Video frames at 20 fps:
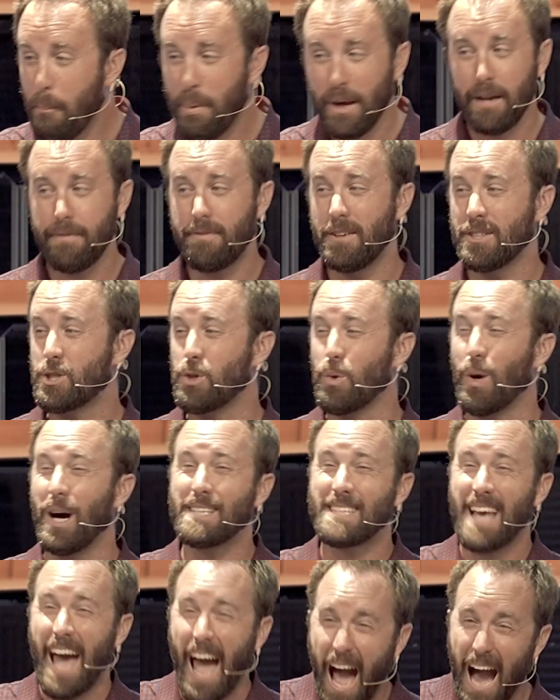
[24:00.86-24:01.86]
benefit to
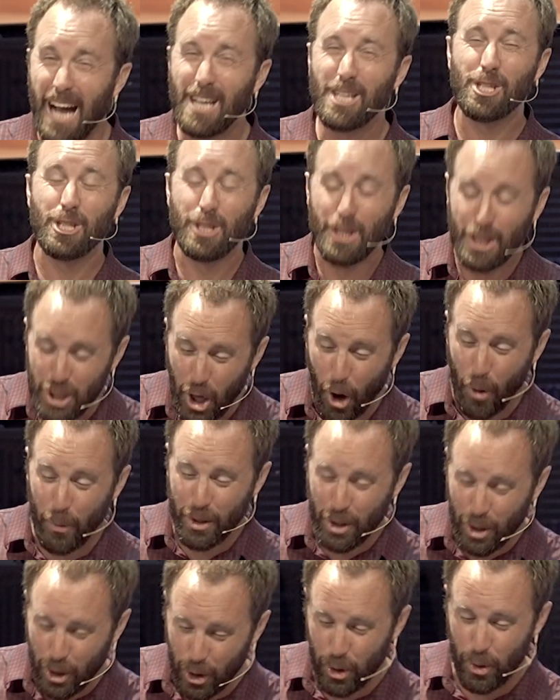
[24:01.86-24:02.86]
us actually
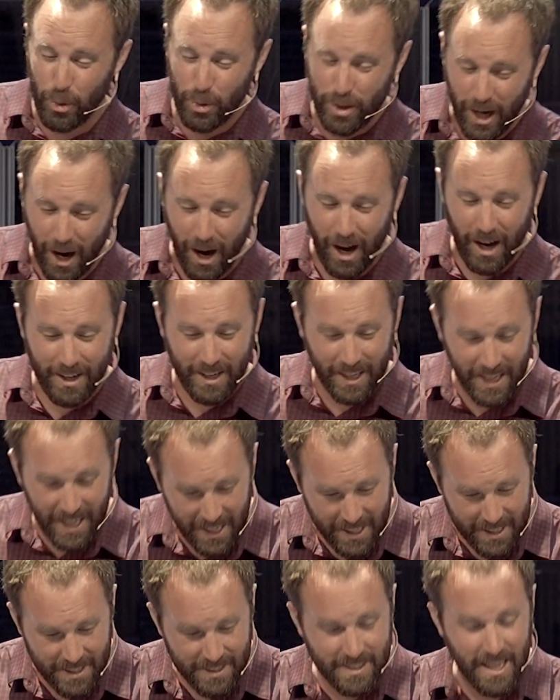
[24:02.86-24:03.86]
knowing who God
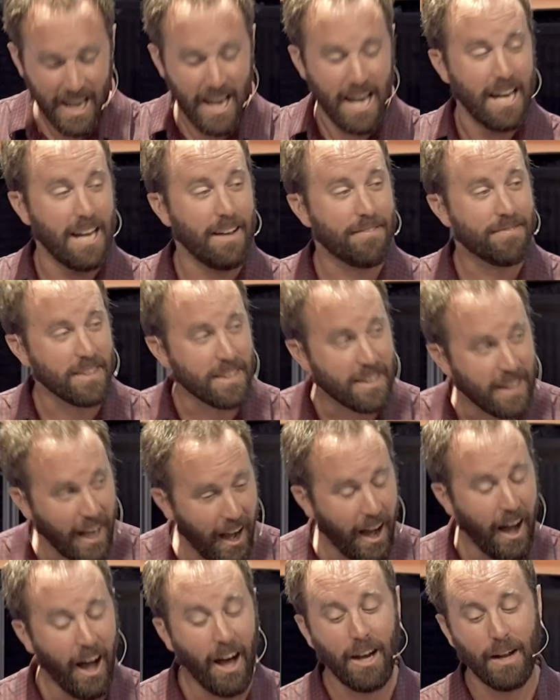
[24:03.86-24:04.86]
is if the
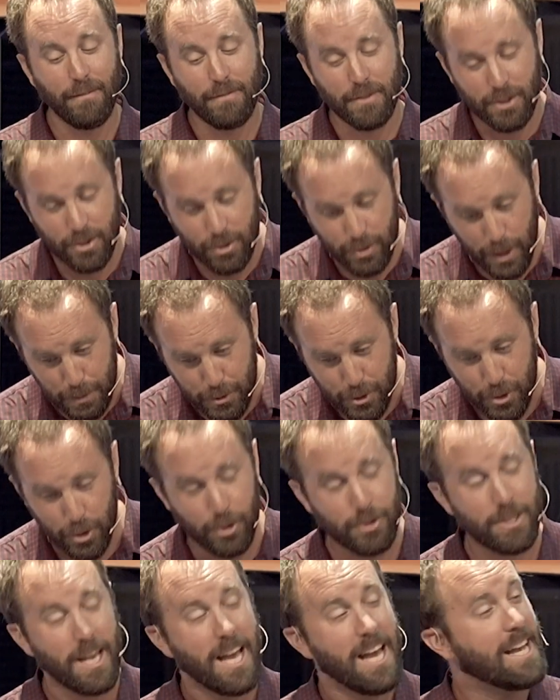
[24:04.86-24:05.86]
God of the
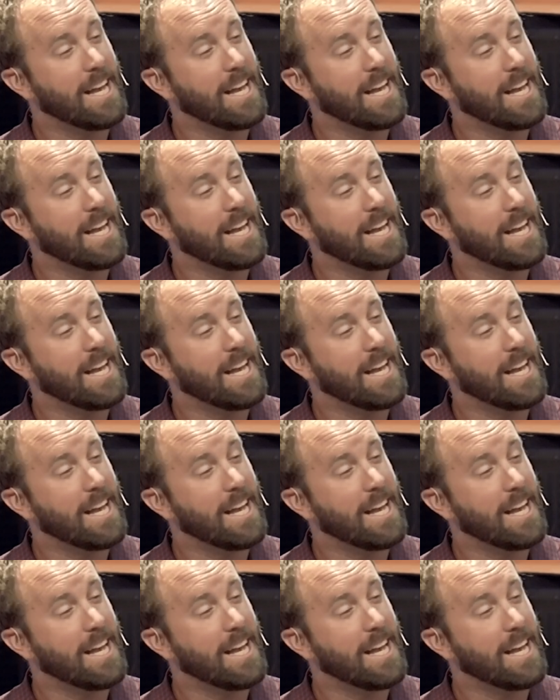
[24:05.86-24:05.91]
Scriptures